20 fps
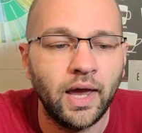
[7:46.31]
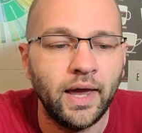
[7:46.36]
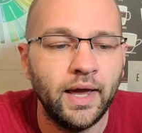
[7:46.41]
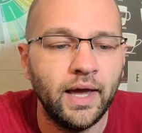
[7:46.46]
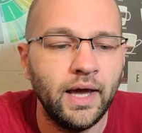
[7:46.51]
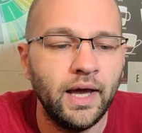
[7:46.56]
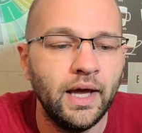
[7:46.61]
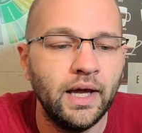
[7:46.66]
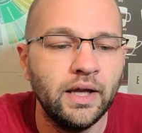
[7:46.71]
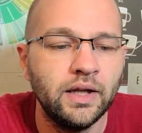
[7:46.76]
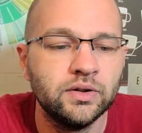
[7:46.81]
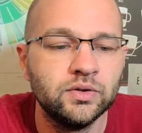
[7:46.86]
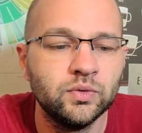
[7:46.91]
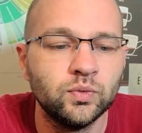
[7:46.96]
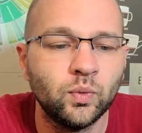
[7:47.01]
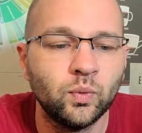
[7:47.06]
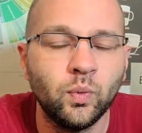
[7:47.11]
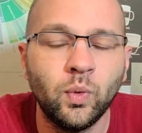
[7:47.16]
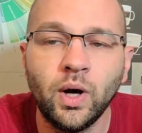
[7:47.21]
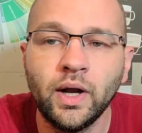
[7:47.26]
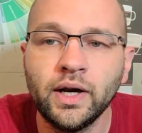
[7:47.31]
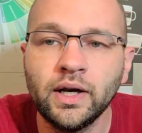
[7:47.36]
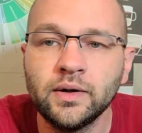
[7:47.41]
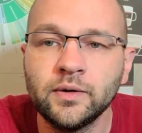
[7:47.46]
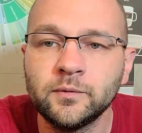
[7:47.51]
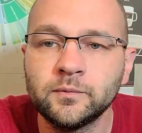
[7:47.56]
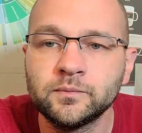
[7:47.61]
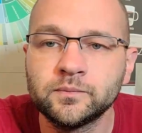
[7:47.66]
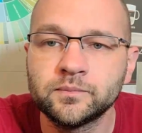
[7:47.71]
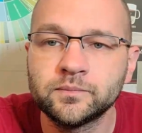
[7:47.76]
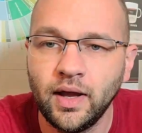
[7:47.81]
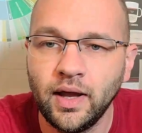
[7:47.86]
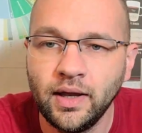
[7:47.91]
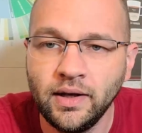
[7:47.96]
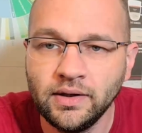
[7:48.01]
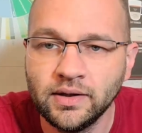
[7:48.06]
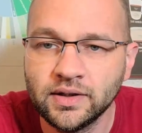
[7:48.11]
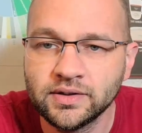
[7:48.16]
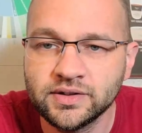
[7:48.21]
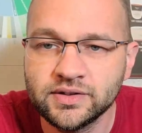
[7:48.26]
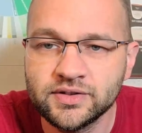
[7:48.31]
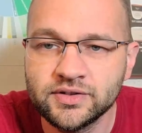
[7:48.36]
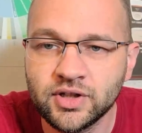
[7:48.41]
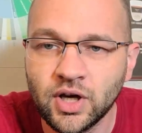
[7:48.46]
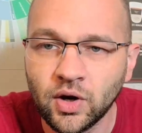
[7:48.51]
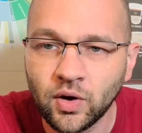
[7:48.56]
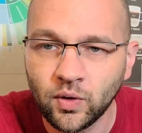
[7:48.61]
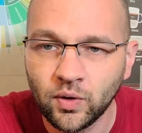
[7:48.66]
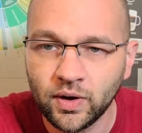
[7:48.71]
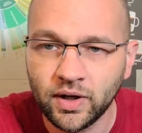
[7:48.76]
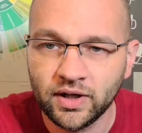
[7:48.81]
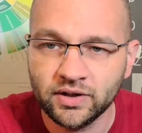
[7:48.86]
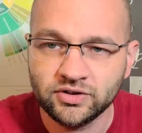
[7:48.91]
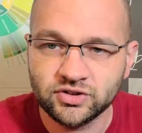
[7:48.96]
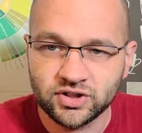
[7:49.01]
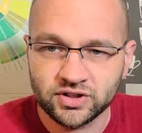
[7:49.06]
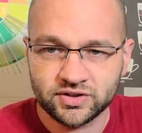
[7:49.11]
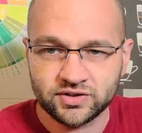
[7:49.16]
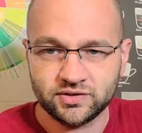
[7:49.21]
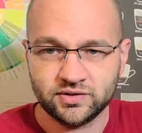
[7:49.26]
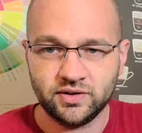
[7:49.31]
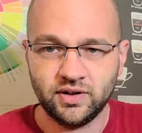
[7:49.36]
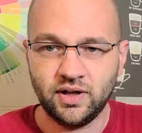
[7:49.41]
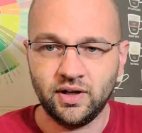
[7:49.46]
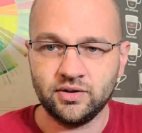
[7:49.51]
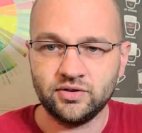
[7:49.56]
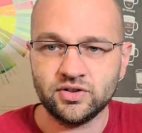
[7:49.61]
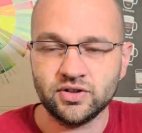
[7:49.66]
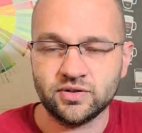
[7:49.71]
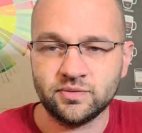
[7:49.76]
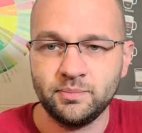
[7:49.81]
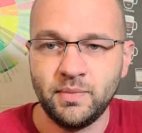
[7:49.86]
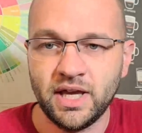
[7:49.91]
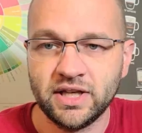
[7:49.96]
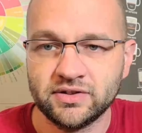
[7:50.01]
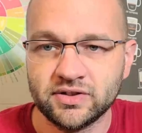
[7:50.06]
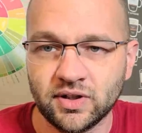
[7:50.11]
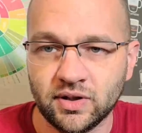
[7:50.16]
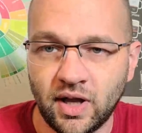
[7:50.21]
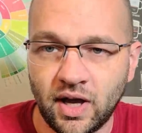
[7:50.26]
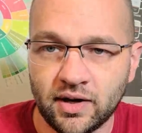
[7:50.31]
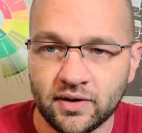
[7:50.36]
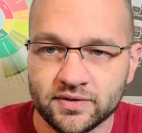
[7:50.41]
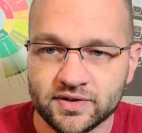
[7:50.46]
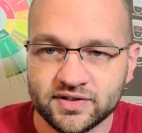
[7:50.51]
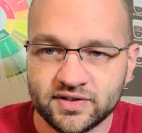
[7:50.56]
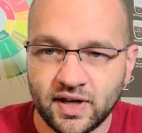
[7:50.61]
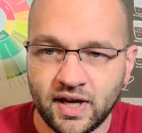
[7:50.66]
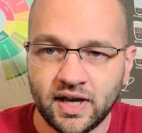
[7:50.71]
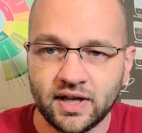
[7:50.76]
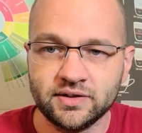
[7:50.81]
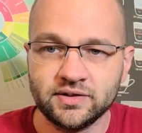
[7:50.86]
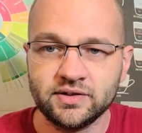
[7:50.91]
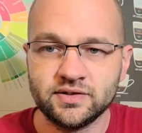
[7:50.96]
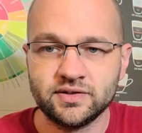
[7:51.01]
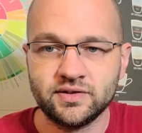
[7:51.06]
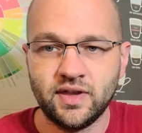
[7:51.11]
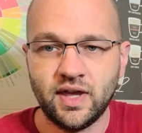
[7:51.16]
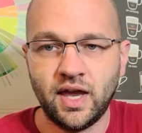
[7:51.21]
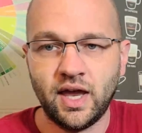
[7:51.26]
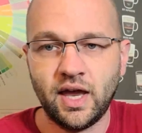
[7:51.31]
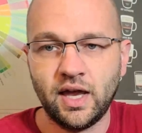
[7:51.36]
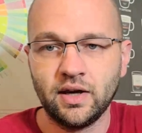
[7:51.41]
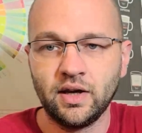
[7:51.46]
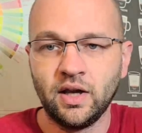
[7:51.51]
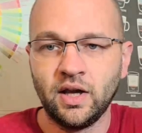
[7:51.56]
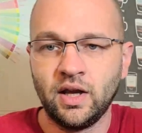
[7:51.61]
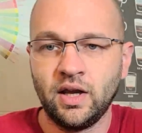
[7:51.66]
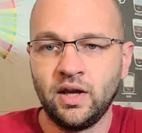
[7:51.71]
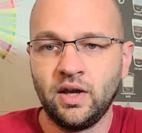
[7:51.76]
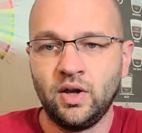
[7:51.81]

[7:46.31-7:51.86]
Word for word: And what and so it just it just makes a lot of sense that